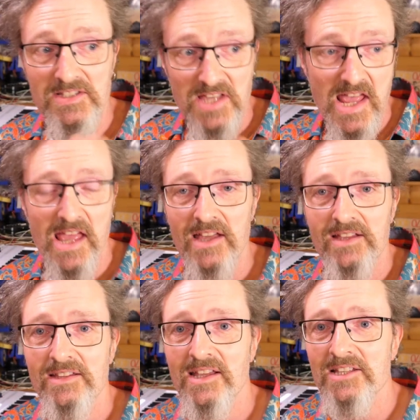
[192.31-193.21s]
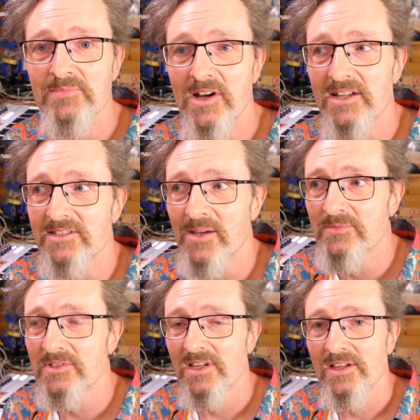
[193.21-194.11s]
here is my
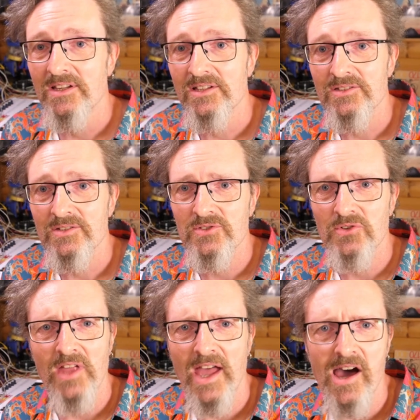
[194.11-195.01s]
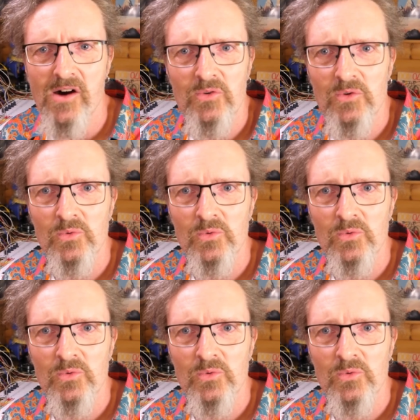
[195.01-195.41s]
attempt to sort that out.